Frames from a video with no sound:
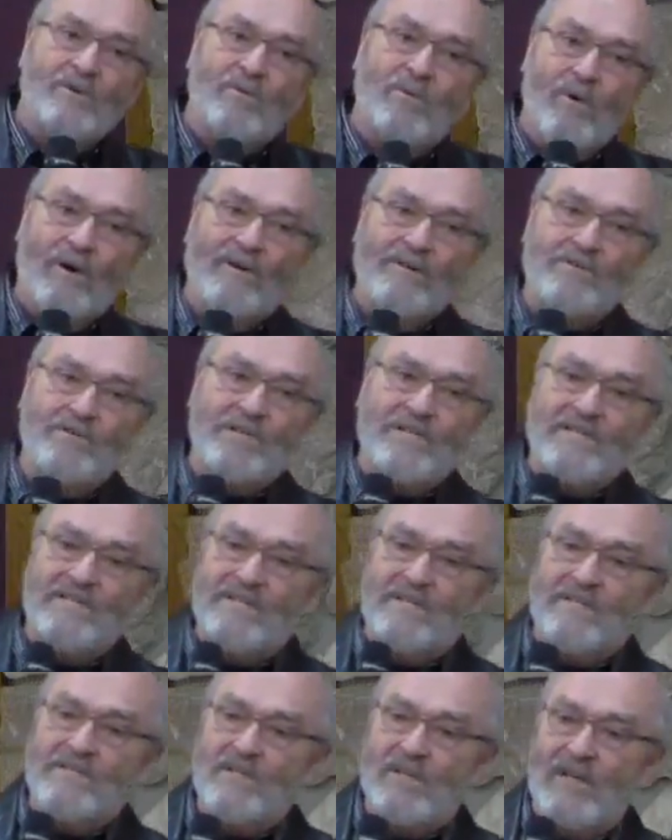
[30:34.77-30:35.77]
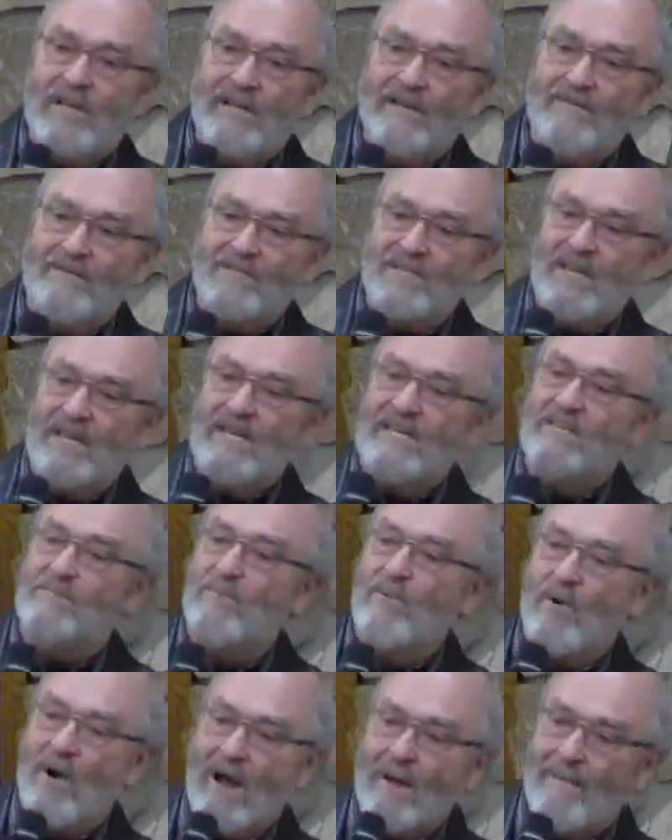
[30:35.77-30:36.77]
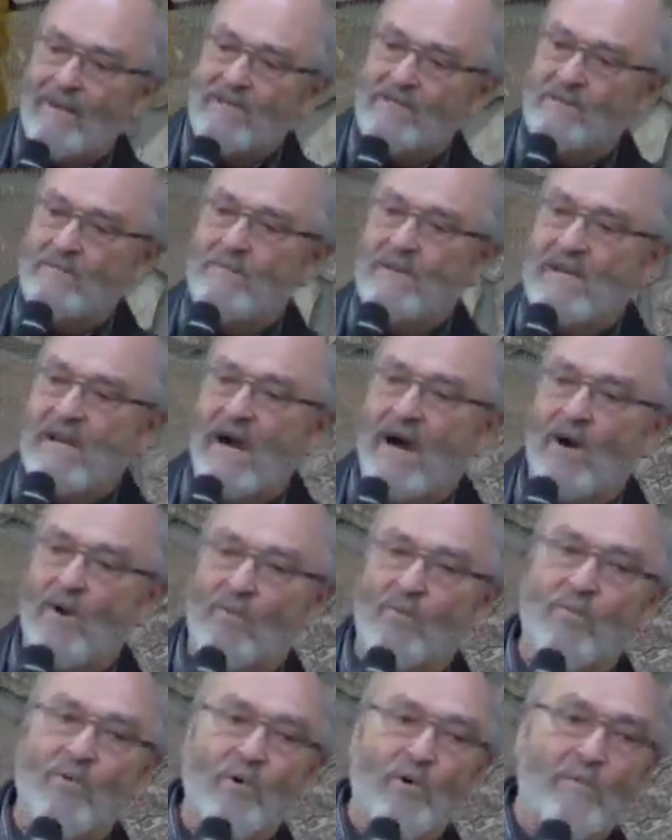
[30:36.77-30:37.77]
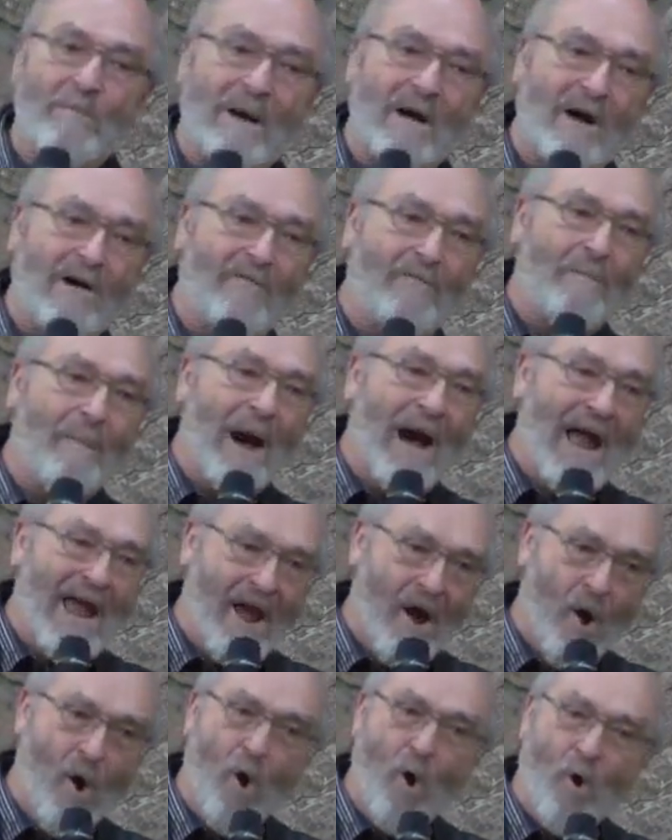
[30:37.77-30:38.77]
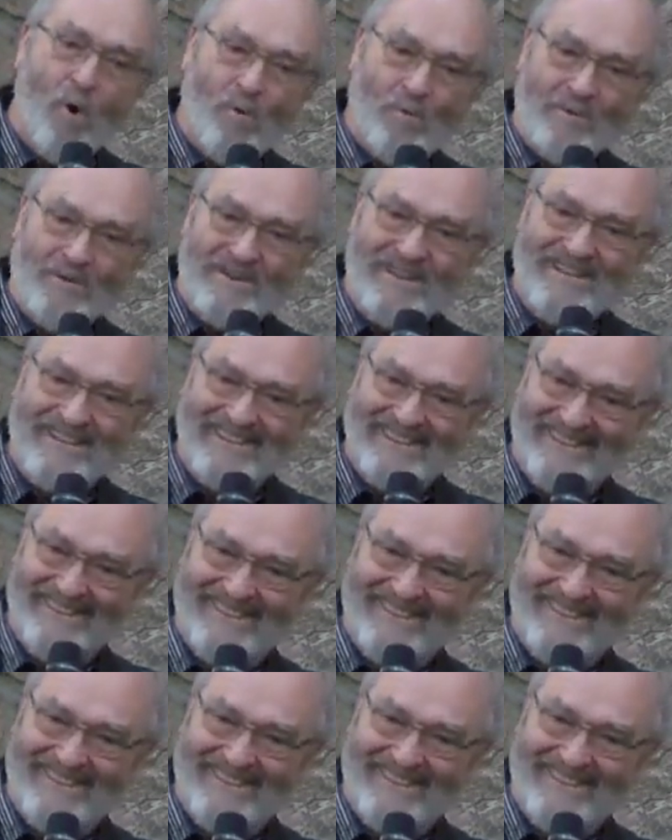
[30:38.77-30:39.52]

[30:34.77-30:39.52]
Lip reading: to where Jesus lives, he's promised me a room of my own.